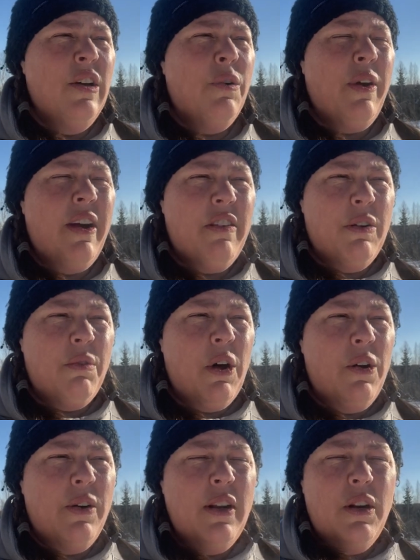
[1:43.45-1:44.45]
We haven't
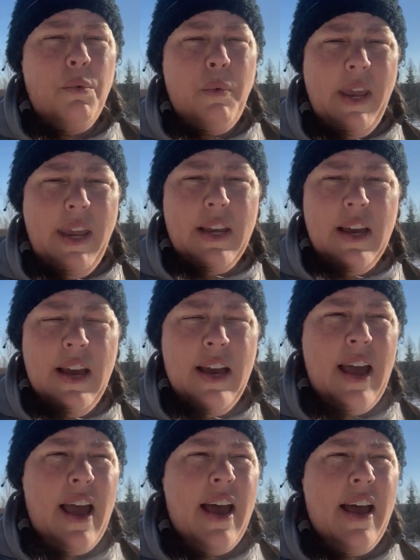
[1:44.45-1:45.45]
rode in a week
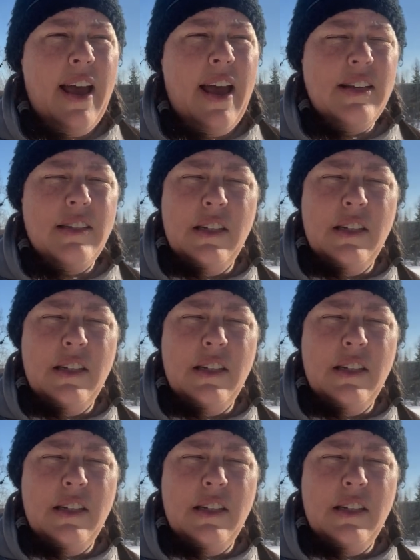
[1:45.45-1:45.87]
as